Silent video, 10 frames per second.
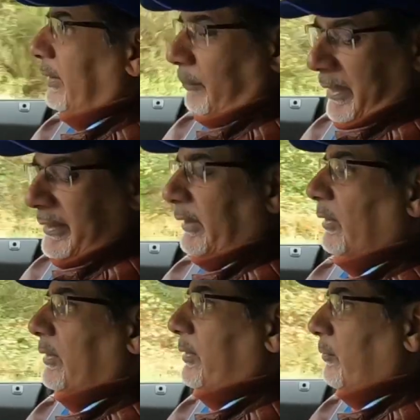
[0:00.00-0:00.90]
it's
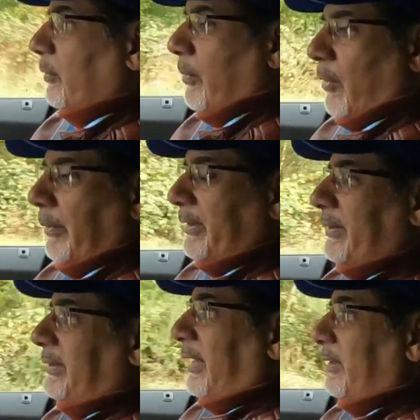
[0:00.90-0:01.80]
basically a super remote, but
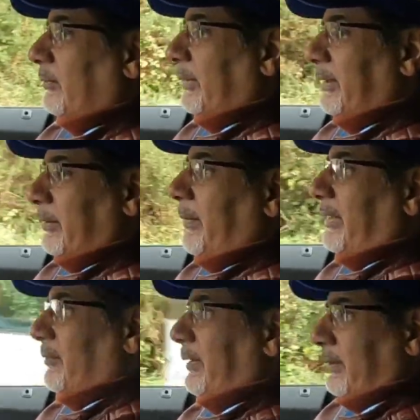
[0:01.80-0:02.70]
it's a touch screen. It's a
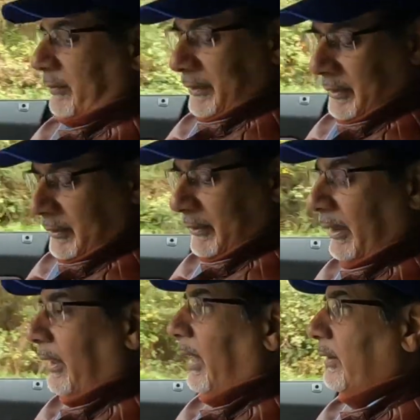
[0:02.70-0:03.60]
massive touch screen, so
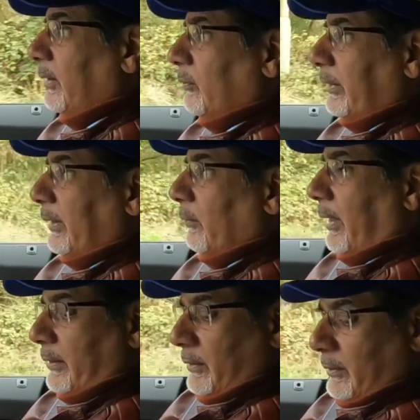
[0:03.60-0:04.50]
I don't know really
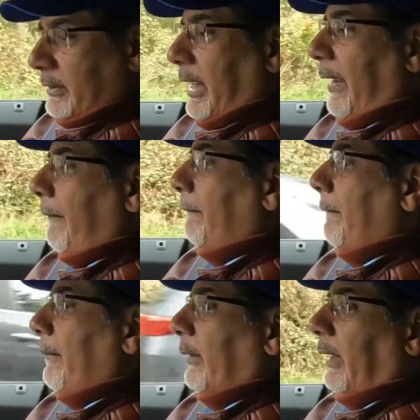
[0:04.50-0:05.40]
why you use that.
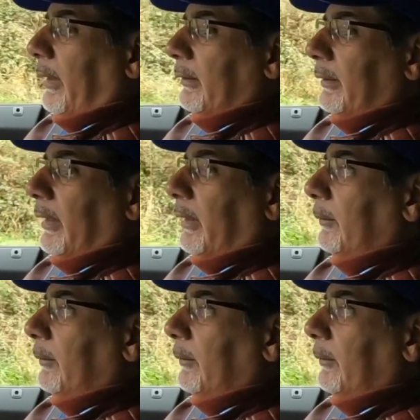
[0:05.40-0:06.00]
And